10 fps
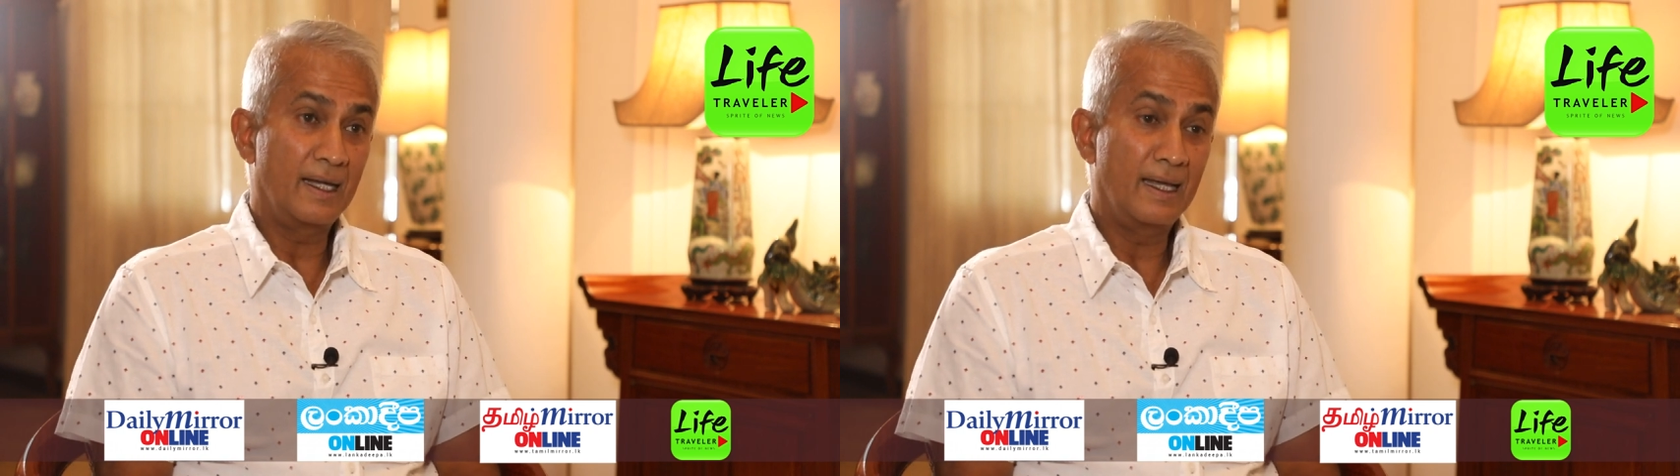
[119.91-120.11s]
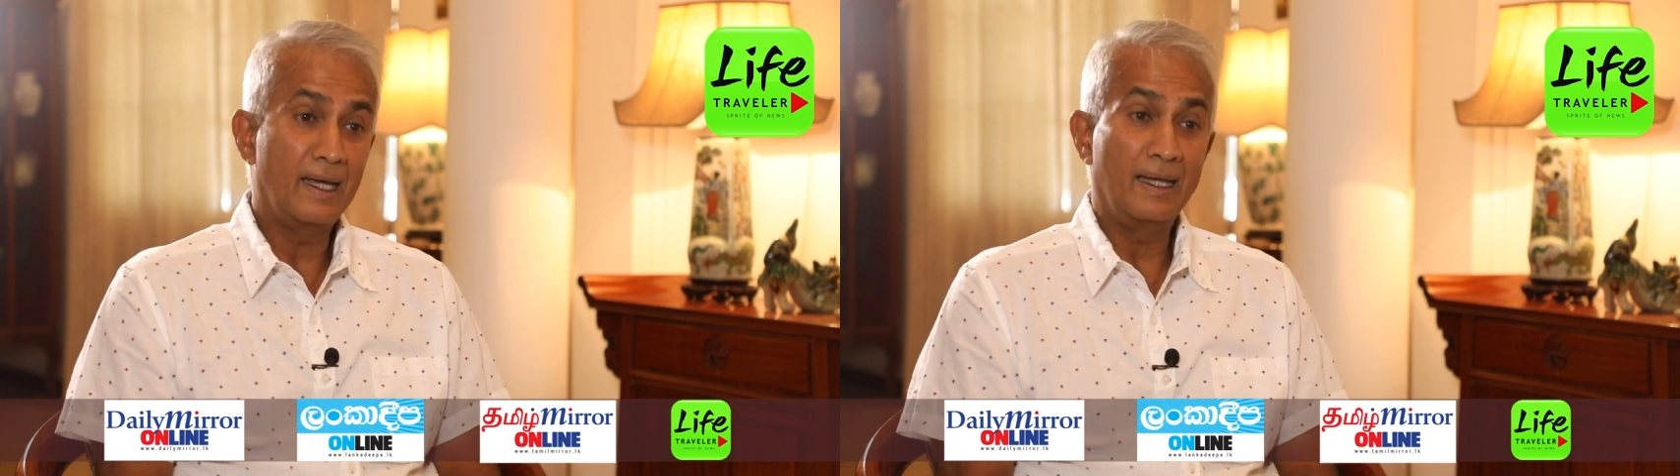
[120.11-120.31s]

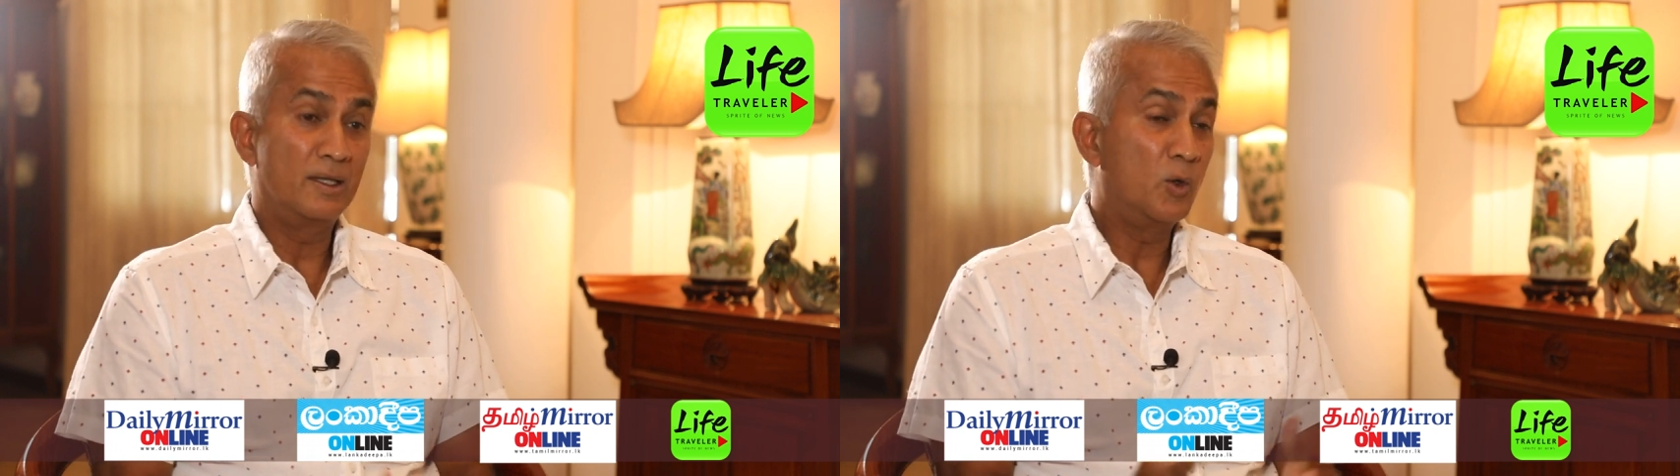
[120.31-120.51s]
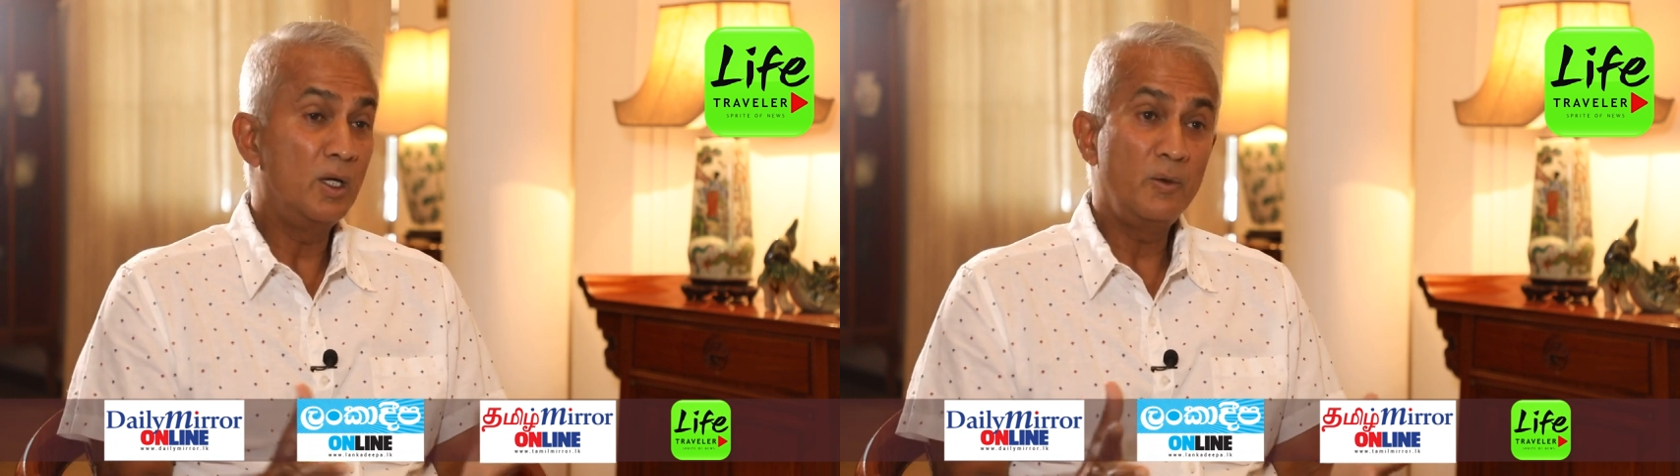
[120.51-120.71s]

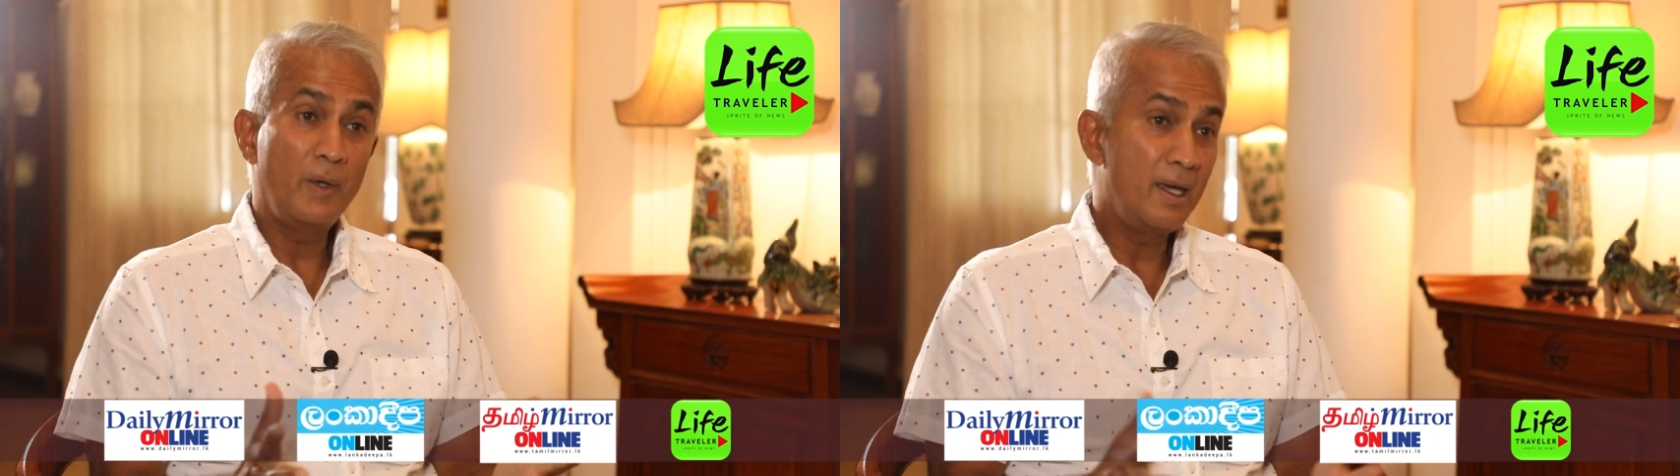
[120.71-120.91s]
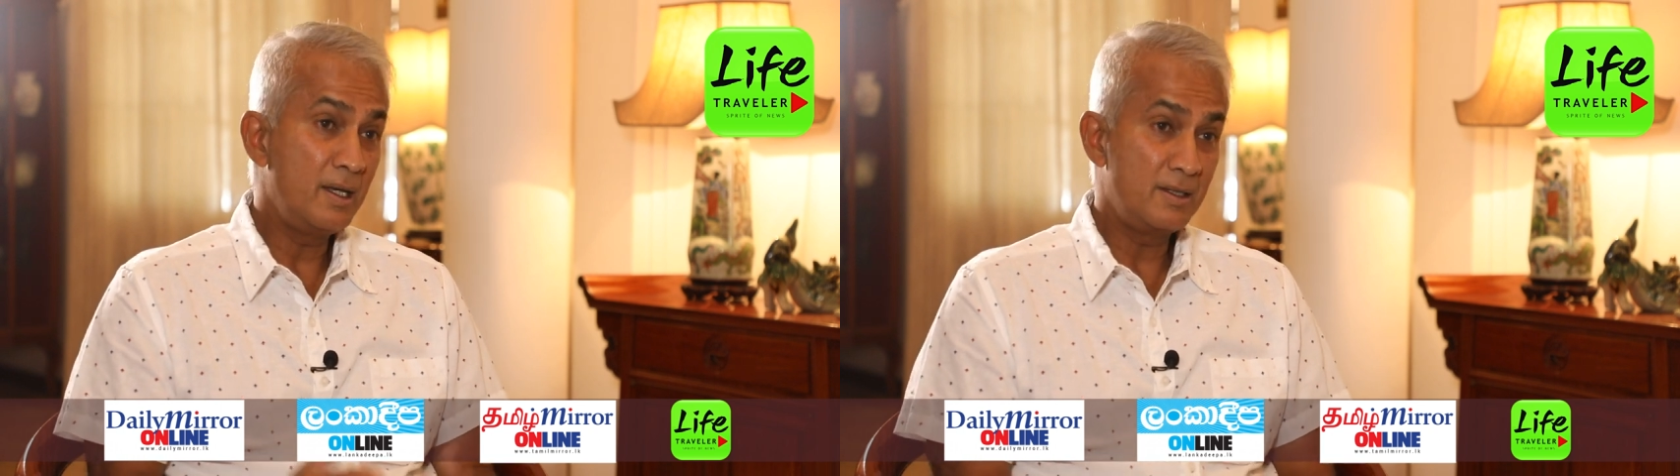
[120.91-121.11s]
and the only
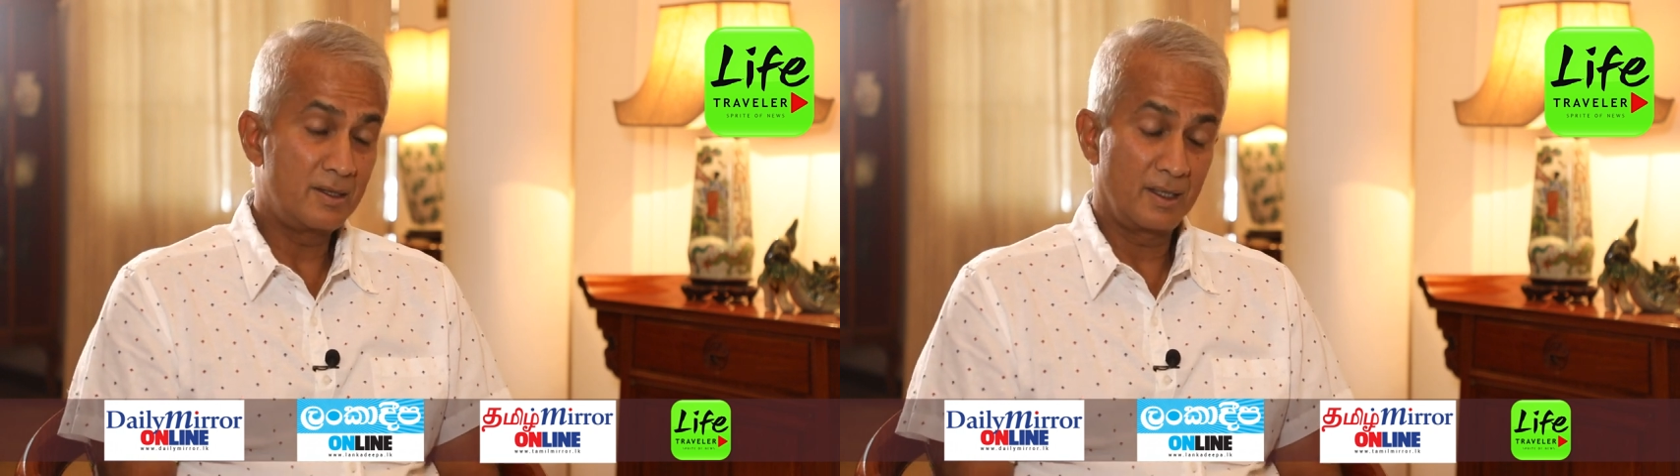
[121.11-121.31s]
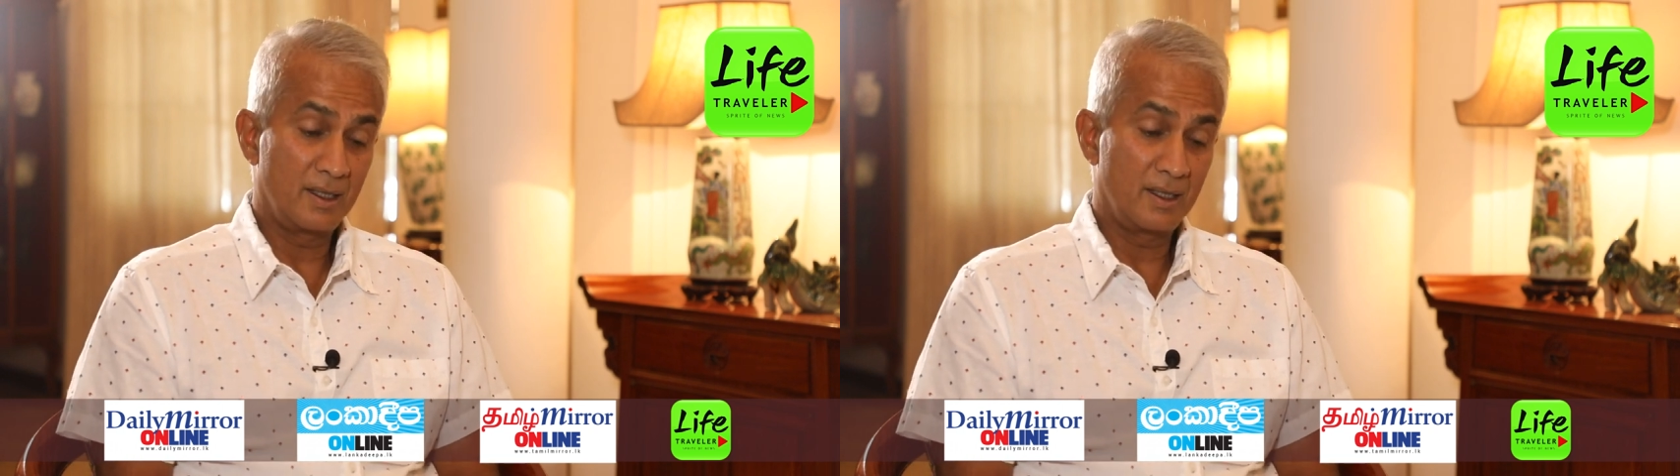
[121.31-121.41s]
way is